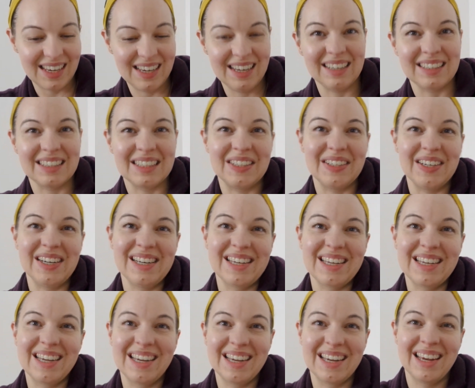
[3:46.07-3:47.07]
That's great.
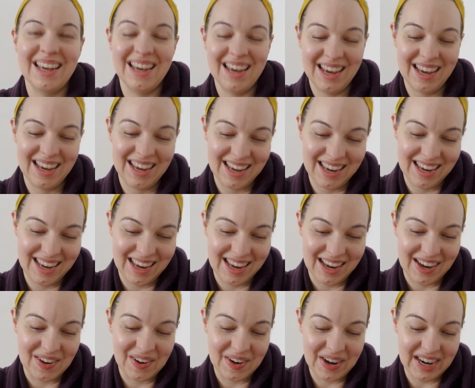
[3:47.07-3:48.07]

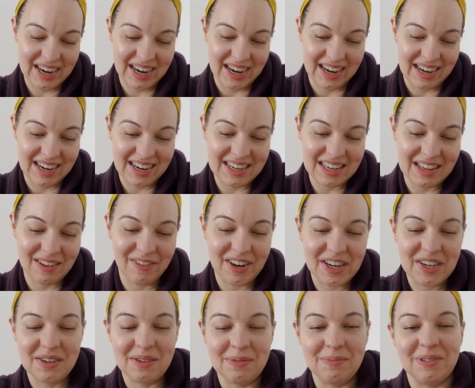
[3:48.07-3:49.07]
Okay, next the
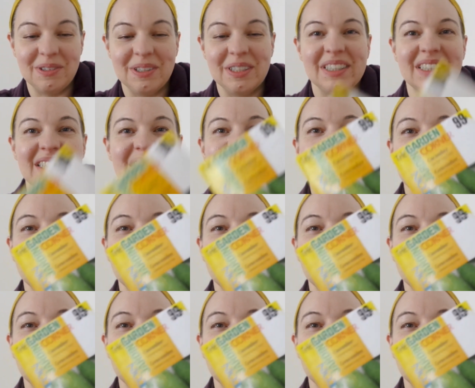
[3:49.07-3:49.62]
vegetables.